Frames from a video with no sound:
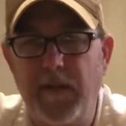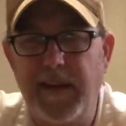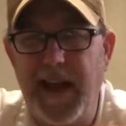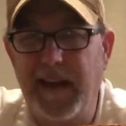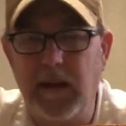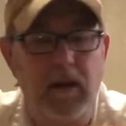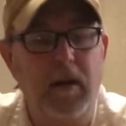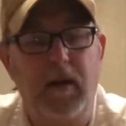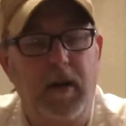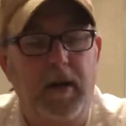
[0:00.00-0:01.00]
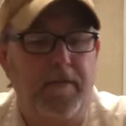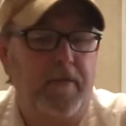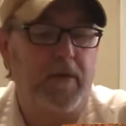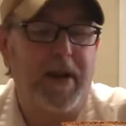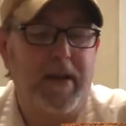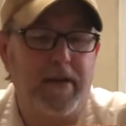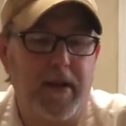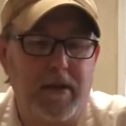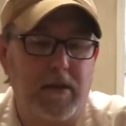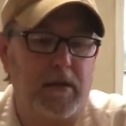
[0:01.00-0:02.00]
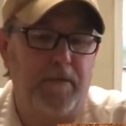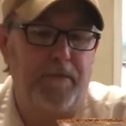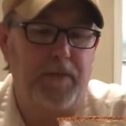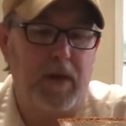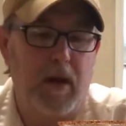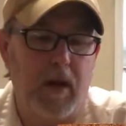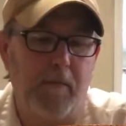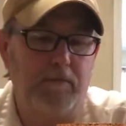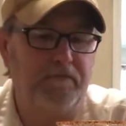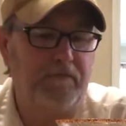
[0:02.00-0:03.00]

deck, drinking this, um,